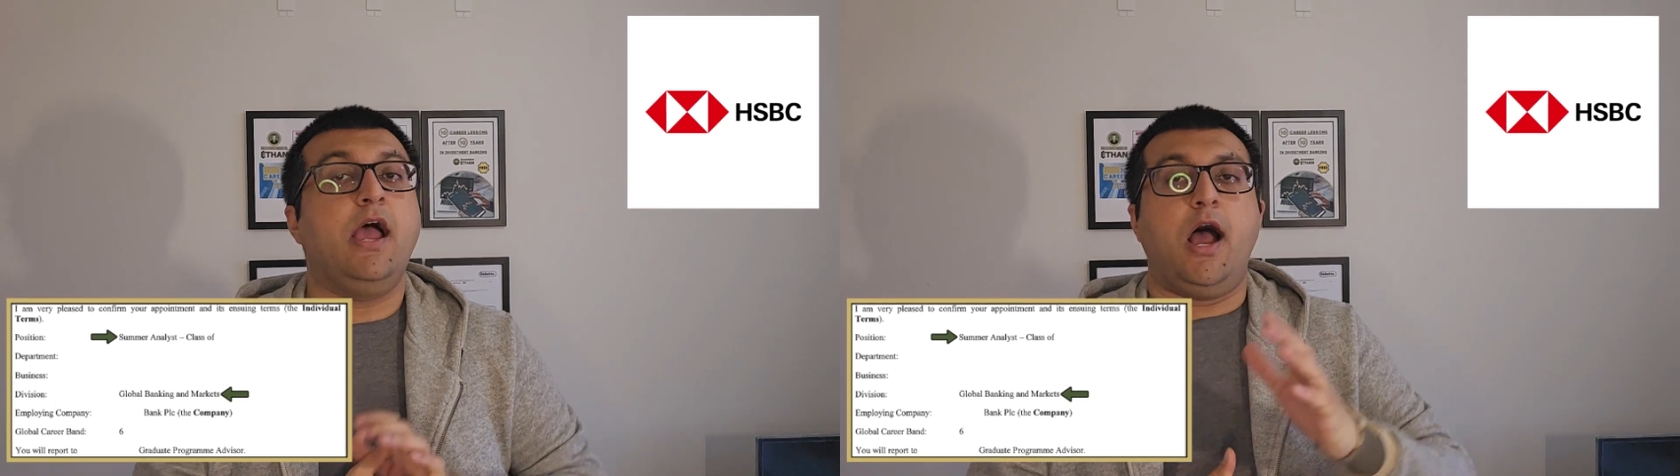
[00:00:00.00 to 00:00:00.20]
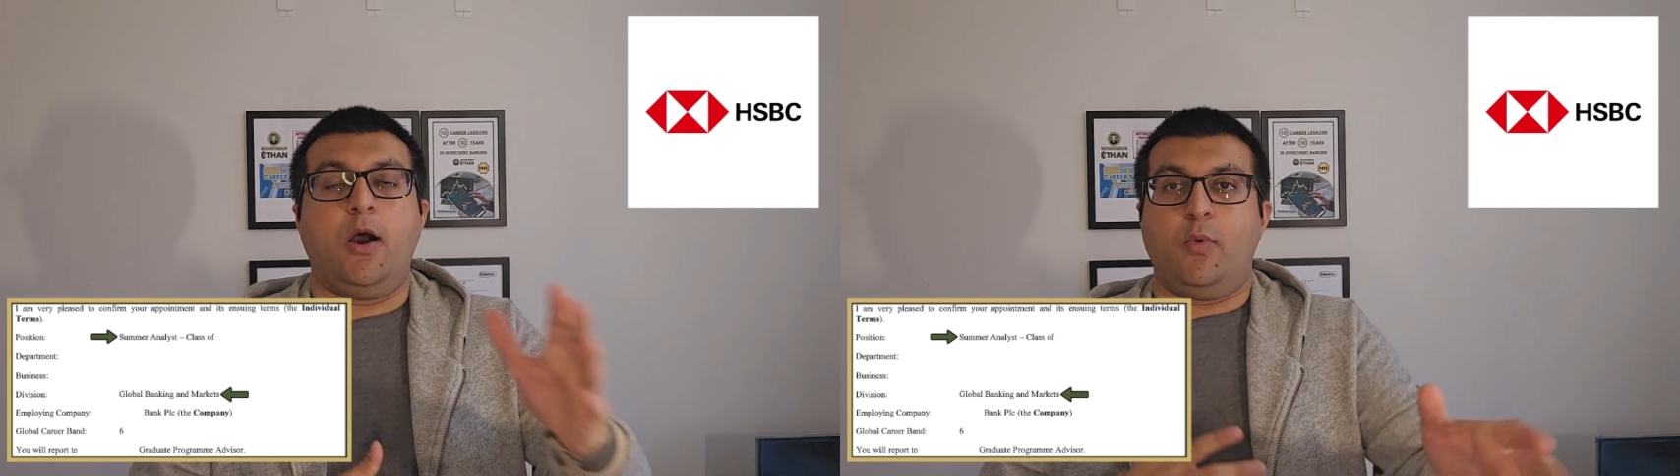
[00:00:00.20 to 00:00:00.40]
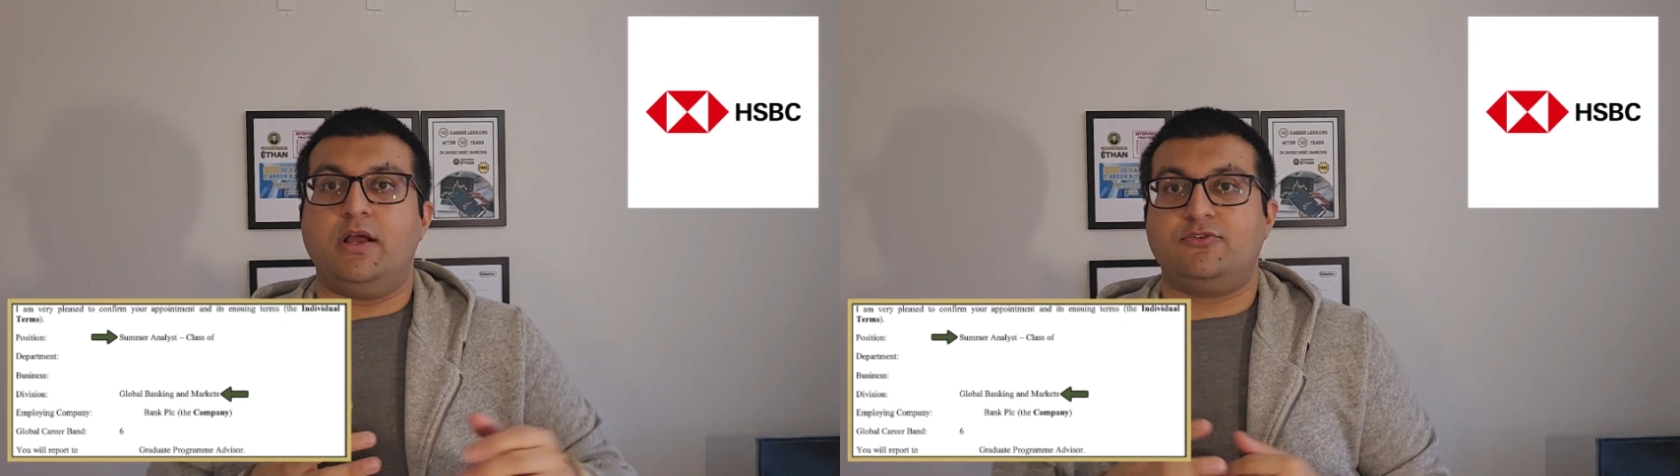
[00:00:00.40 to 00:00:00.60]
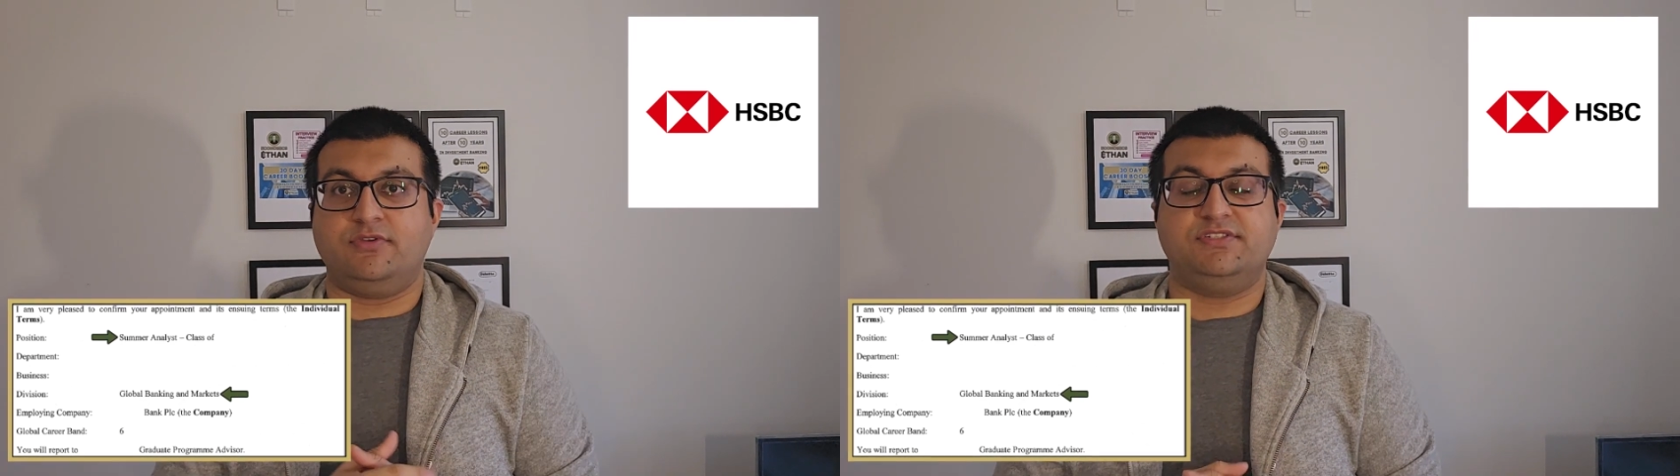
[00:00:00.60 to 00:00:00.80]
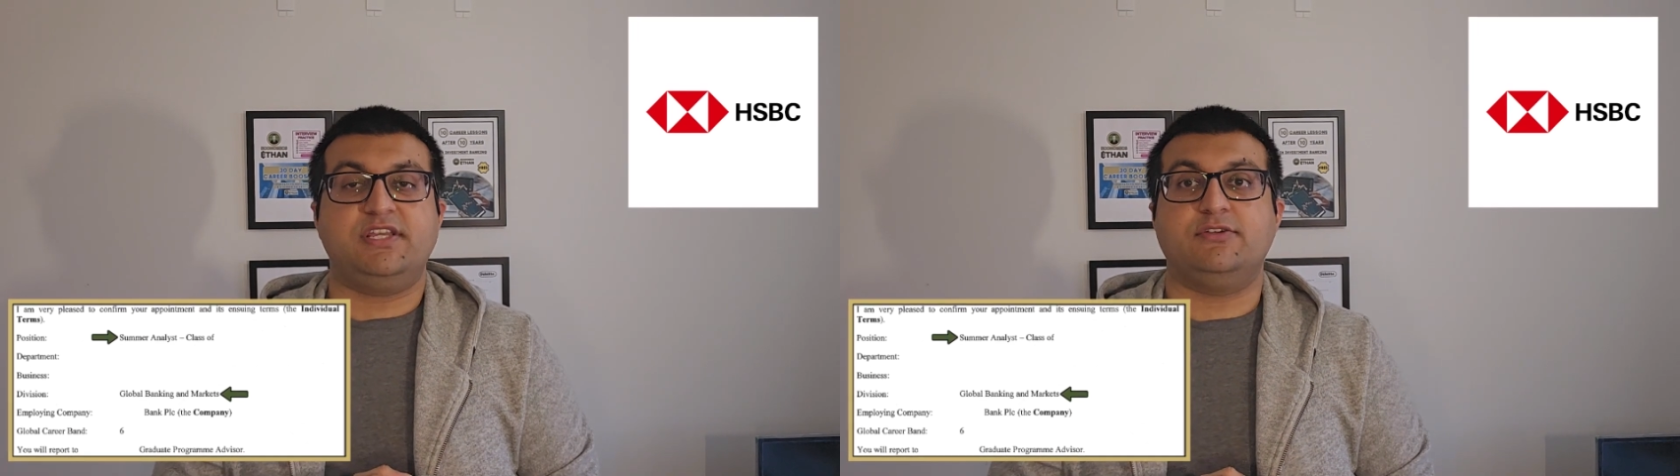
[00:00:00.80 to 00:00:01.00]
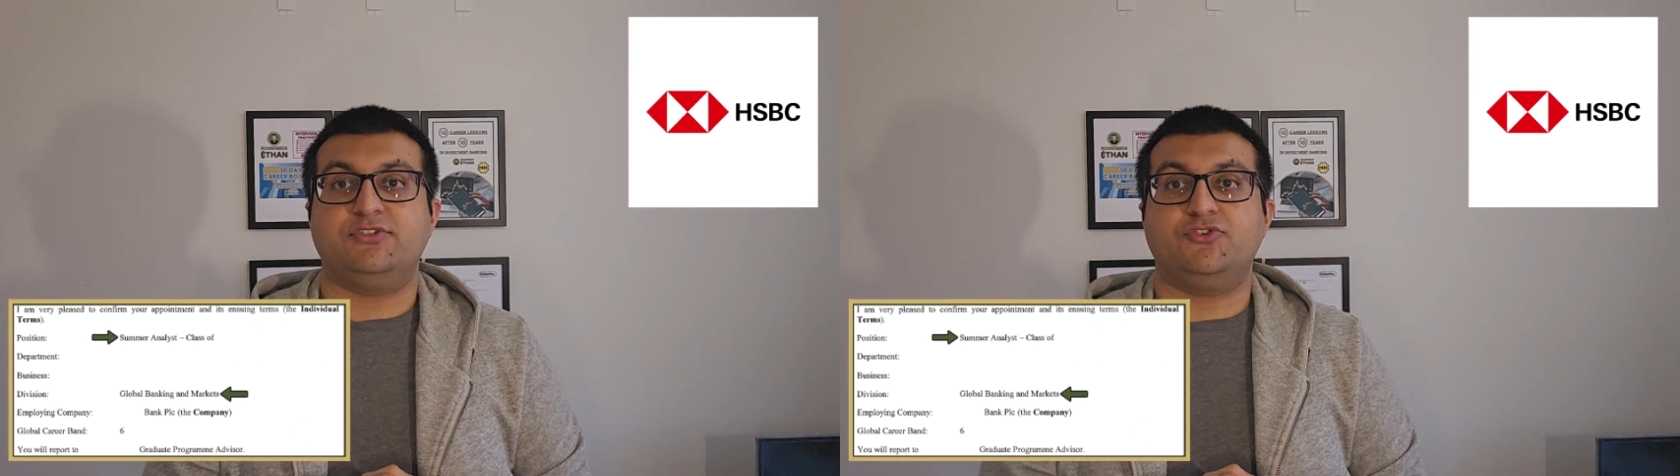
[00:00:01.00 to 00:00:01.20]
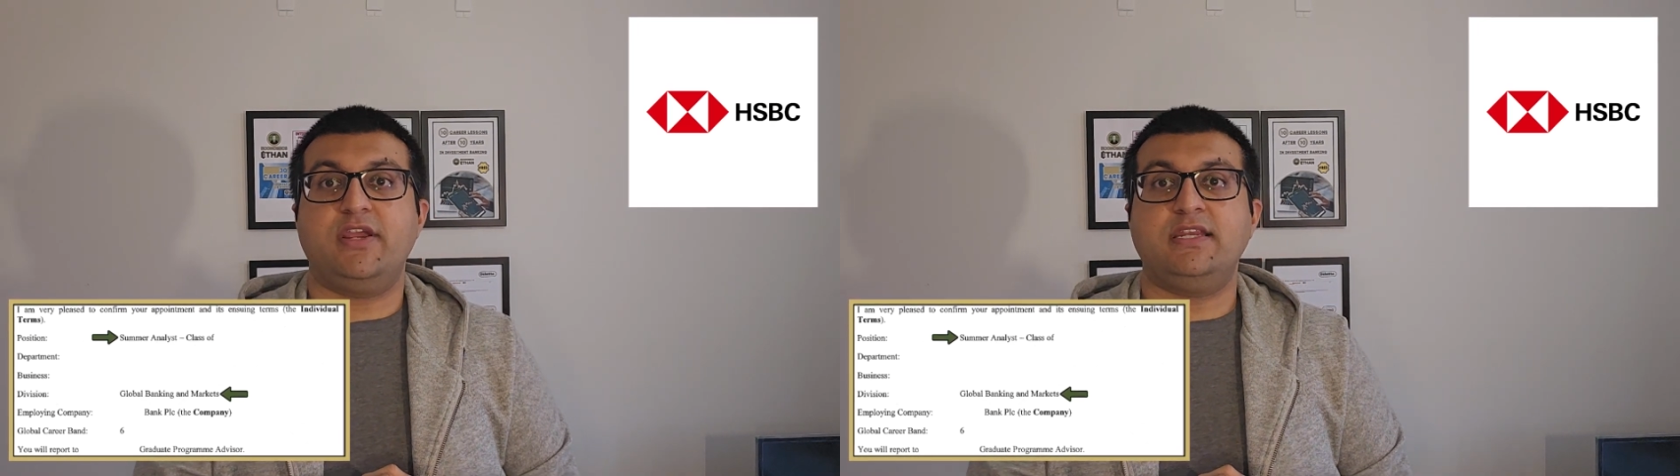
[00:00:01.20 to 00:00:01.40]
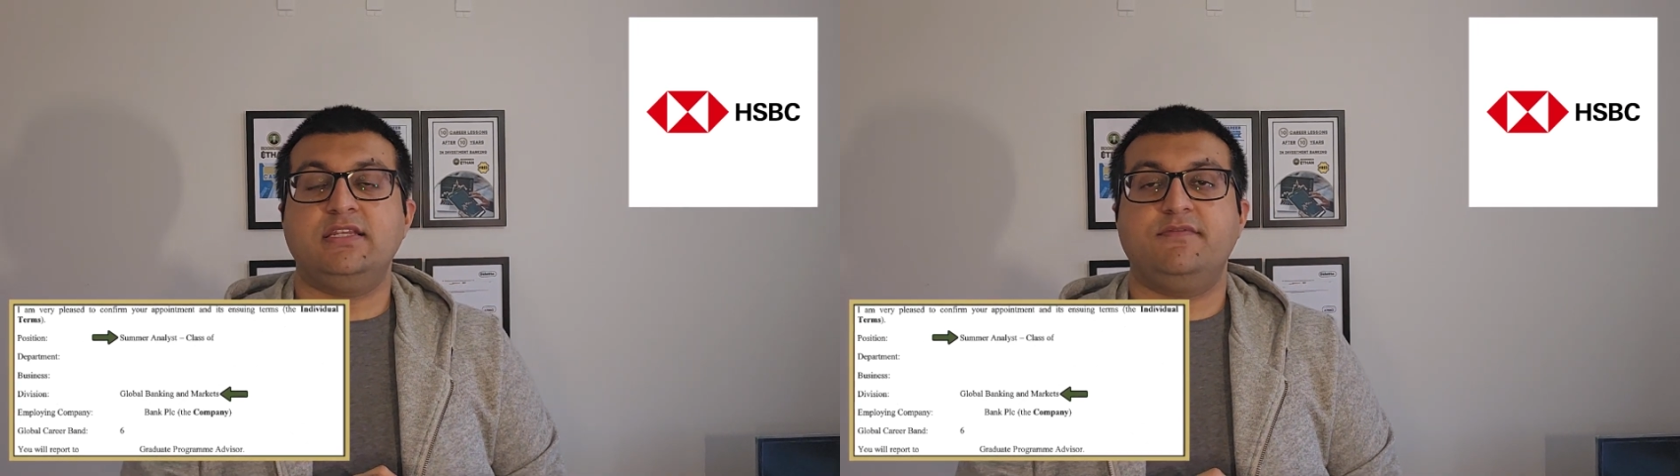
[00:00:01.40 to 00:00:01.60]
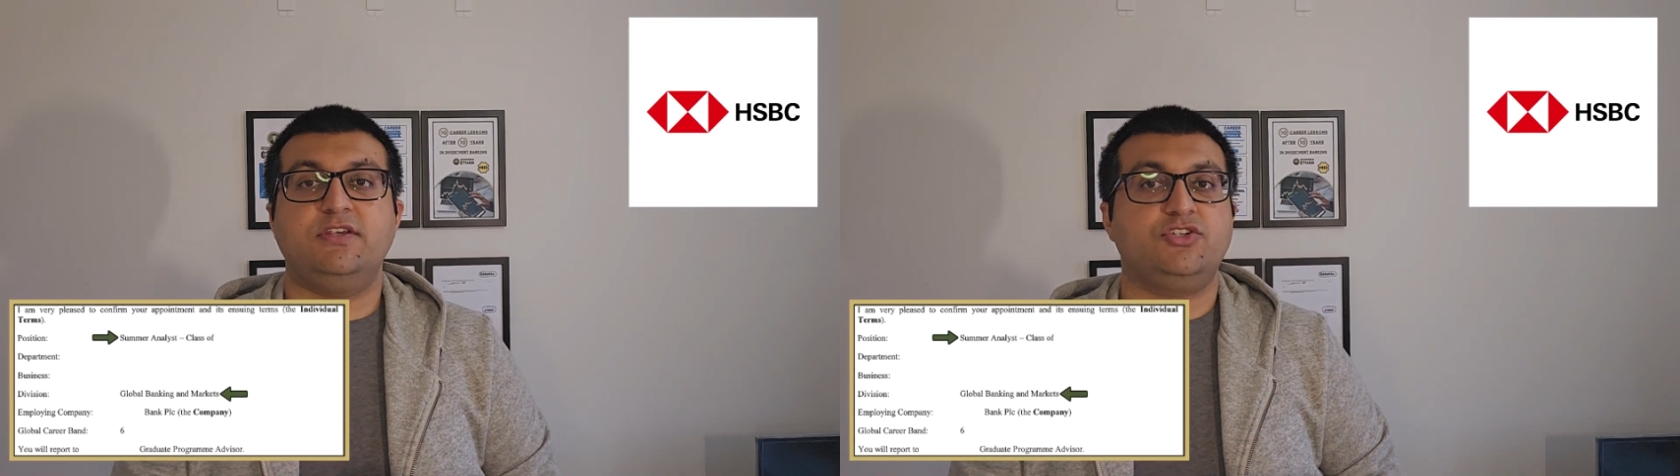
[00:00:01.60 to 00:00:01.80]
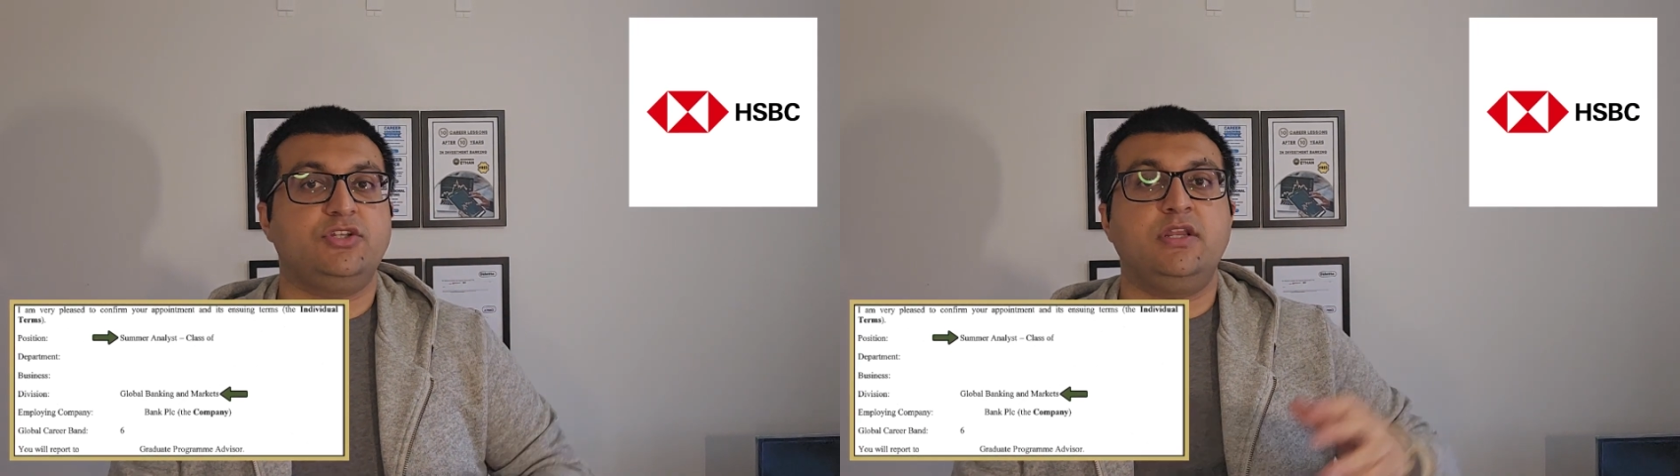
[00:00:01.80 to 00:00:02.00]
I worked on the sales and trading
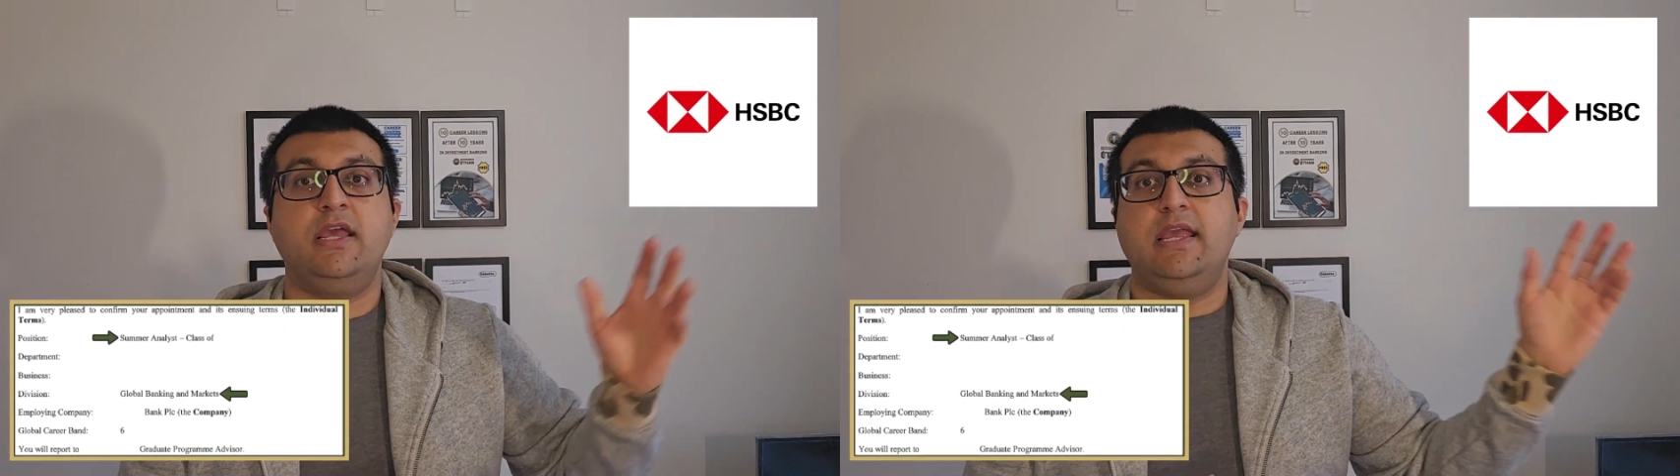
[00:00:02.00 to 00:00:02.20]
division,